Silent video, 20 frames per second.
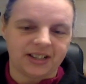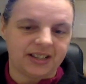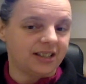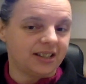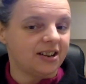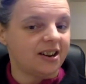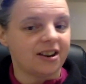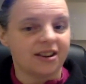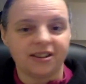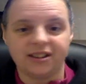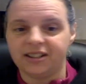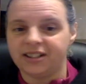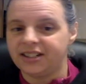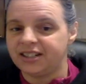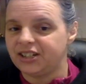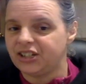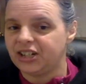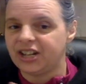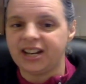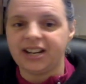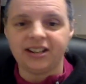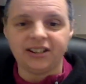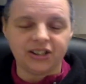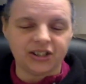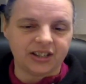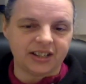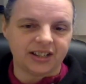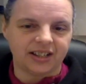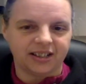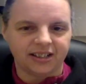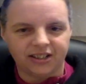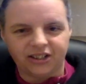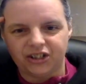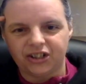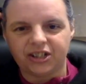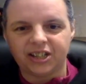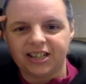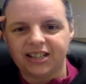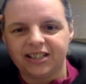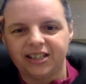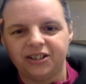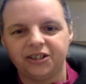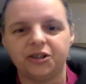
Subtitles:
It's not going to change things. Just because